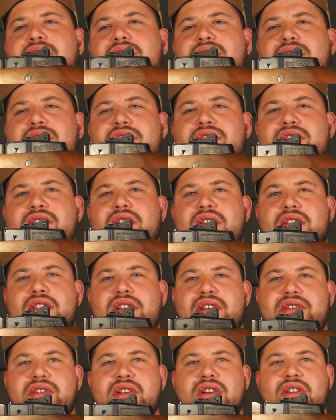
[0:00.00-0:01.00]

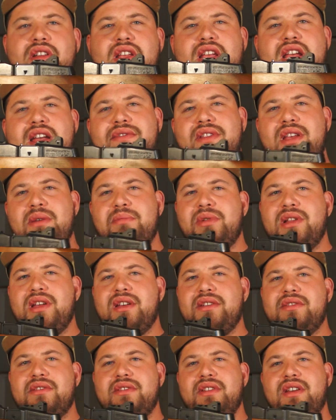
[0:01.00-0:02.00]
certainly have their
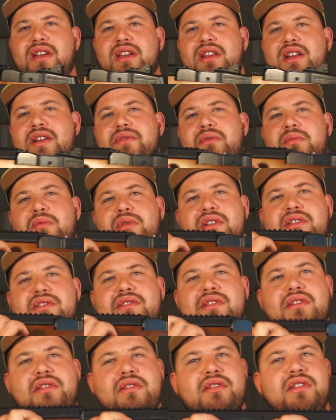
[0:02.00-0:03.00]
place, and everyone is
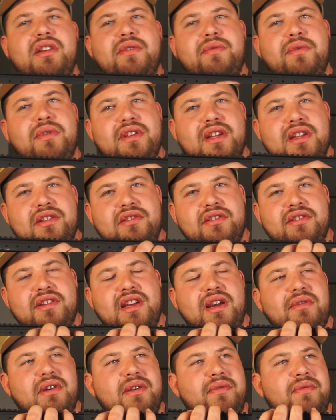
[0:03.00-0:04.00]
a little different. That's just
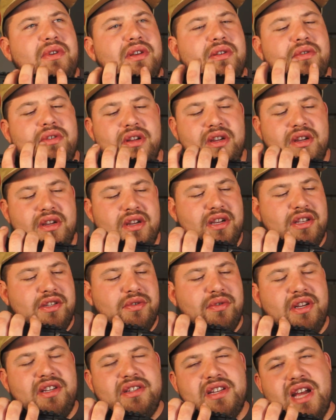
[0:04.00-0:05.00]
how I feel.
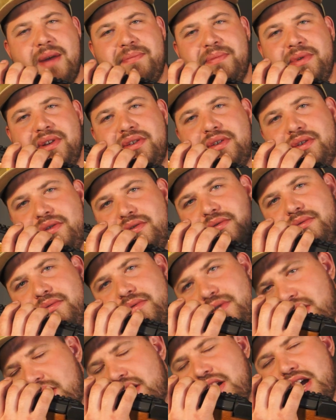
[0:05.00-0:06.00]
So it is optics
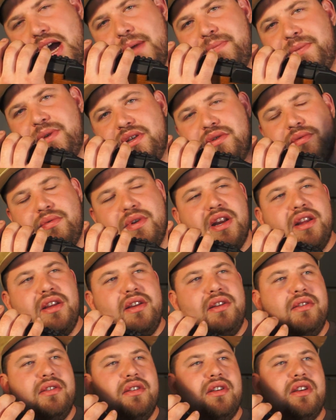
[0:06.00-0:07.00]

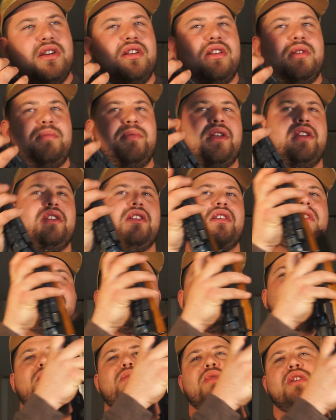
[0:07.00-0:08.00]
ready, depending
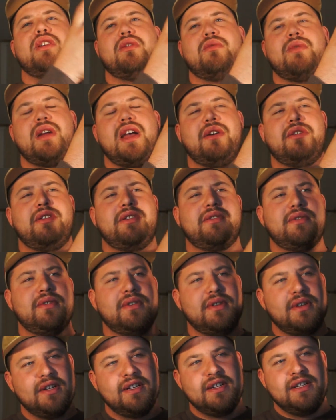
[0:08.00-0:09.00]
on what your route is,
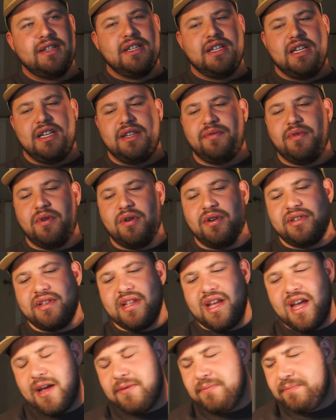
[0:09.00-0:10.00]
as far as
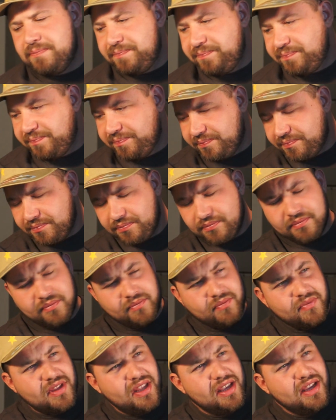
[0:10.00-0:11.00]
that.
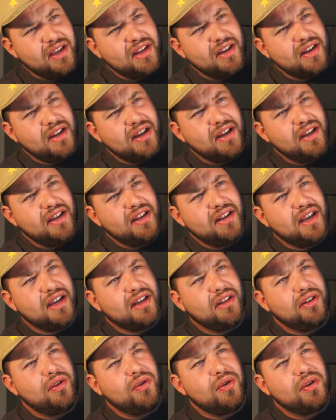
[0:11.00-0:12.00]
In like
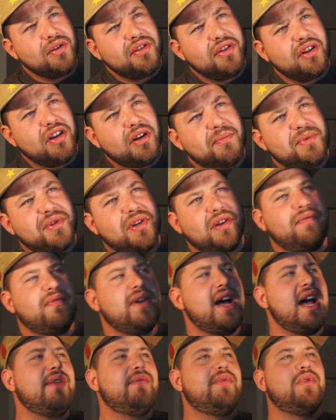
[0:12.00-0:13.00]
a long-term
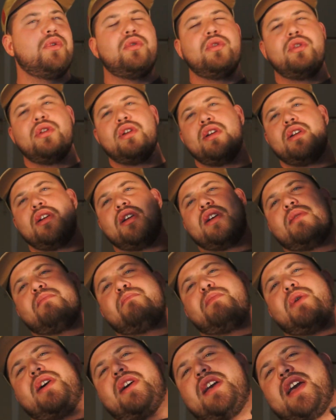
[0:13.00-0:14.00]
survival,
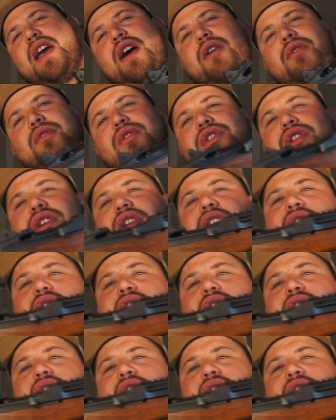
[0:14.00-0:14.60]
bug out, shit